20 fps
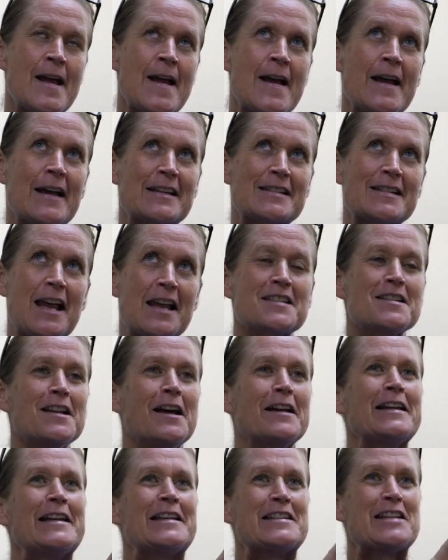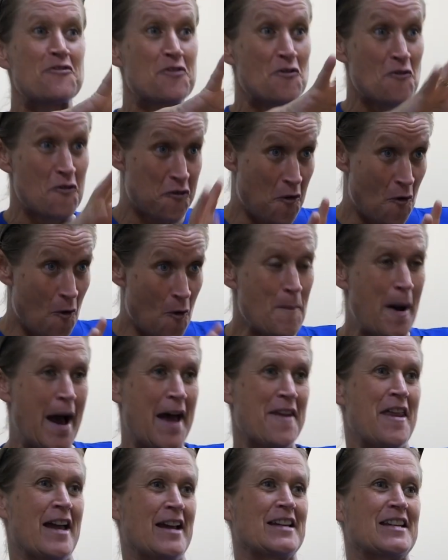it's a slightly different format
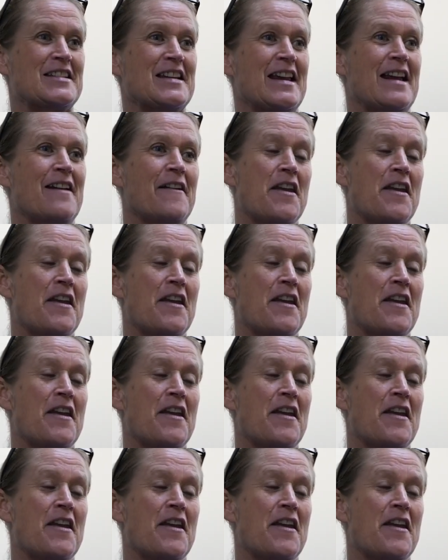next year, and